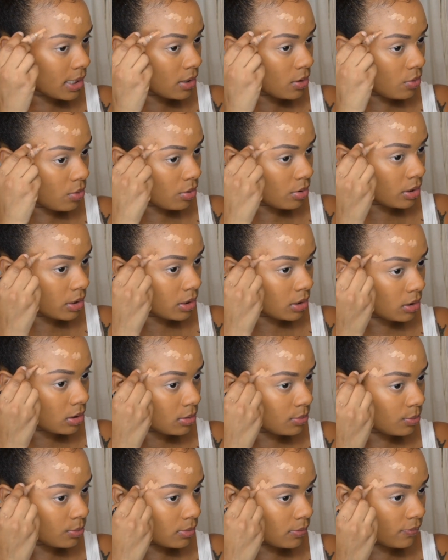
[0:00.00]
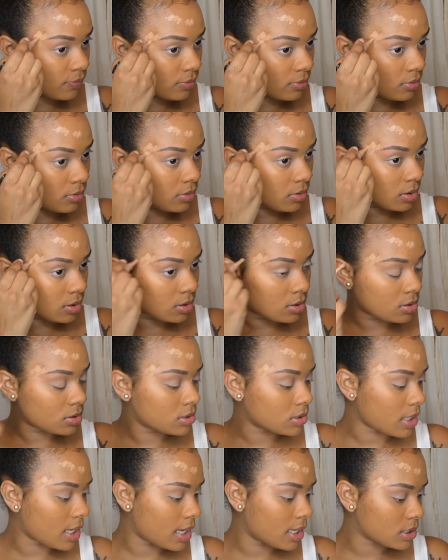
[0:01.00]
like going in with
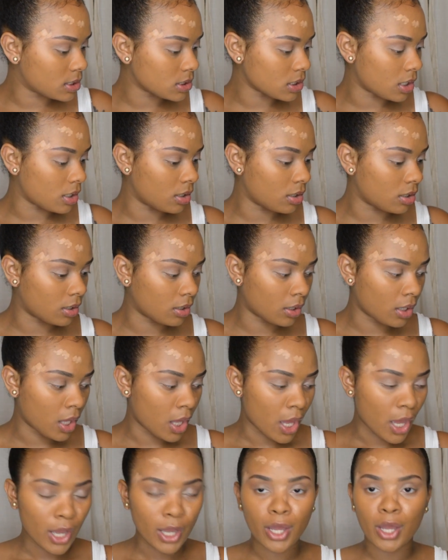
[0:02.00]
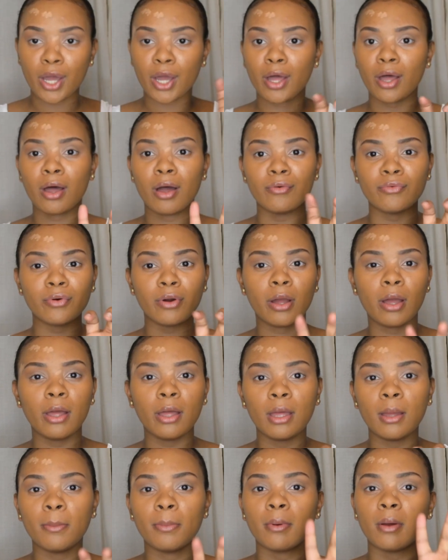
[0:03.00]
this as a cover
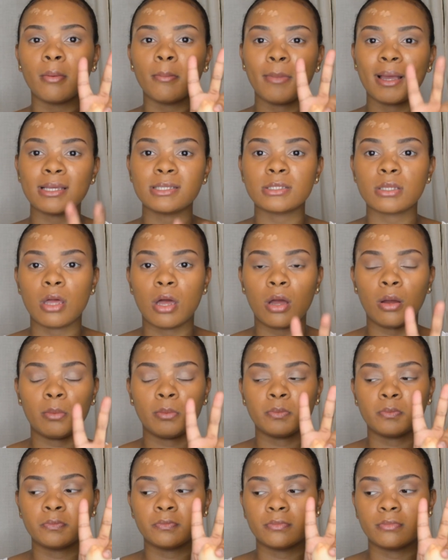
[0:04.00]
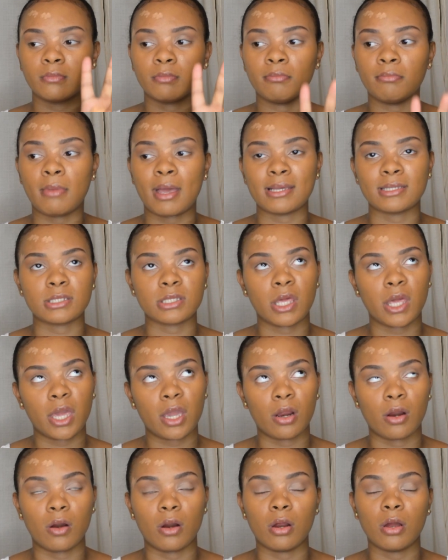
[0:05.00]
up mas um
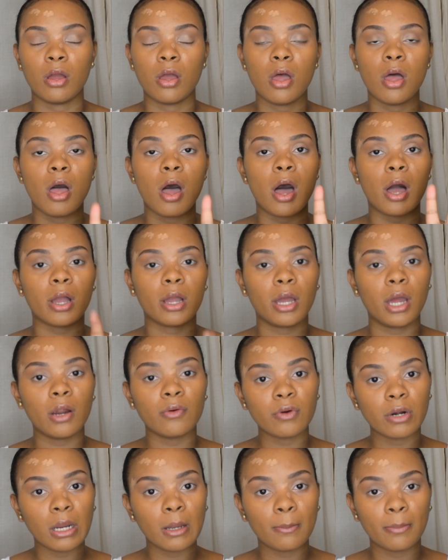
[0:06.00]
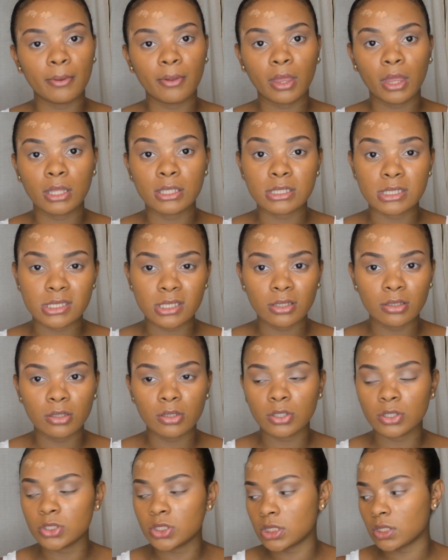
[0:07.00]
mascara. A cover up
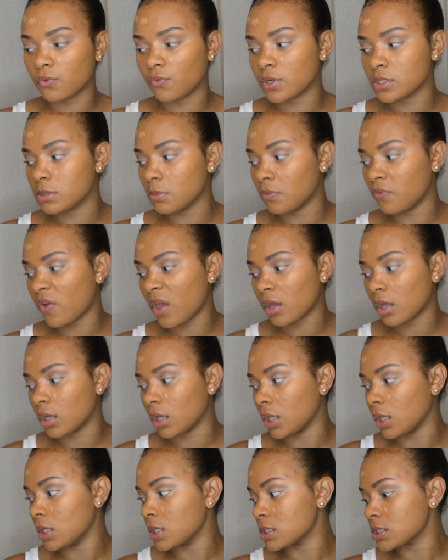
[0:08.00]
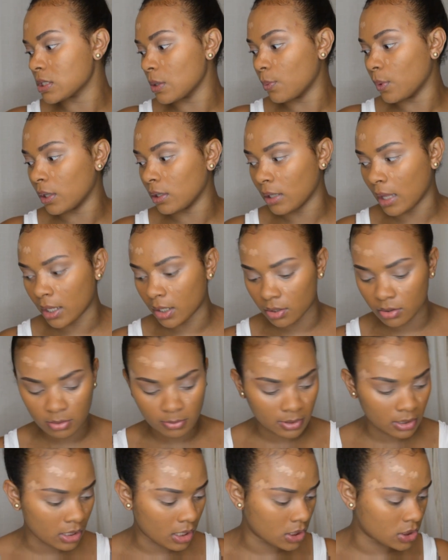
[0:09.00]
concealer just for the simple fact it is somewhat lighter
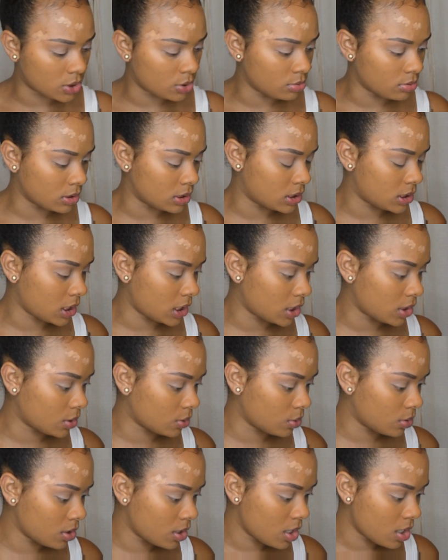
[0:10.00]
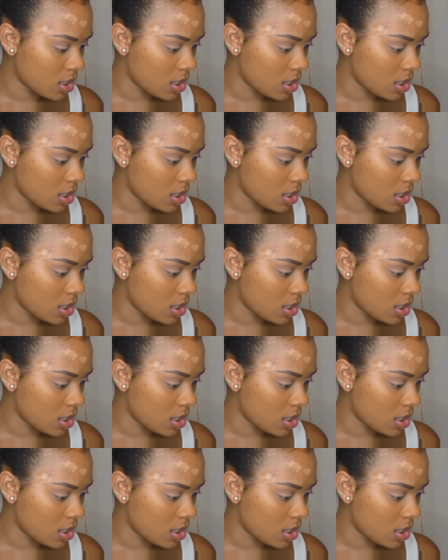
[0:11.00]
than me as you can tell.